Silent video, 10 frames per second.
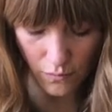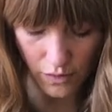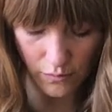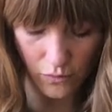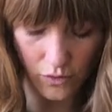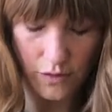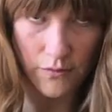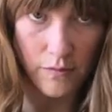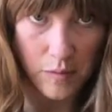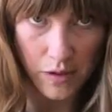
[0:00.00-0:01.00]
One more, and
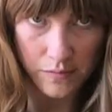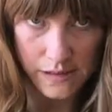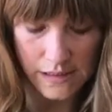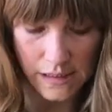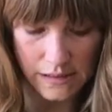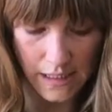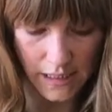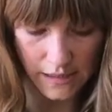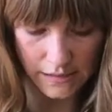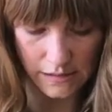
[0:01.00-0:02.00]
remember, I'm just going to
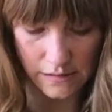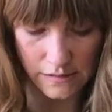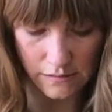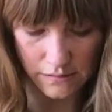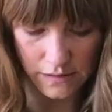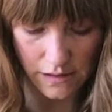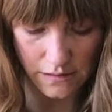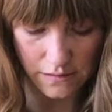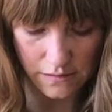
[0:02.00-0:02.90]
tie it to this loose end.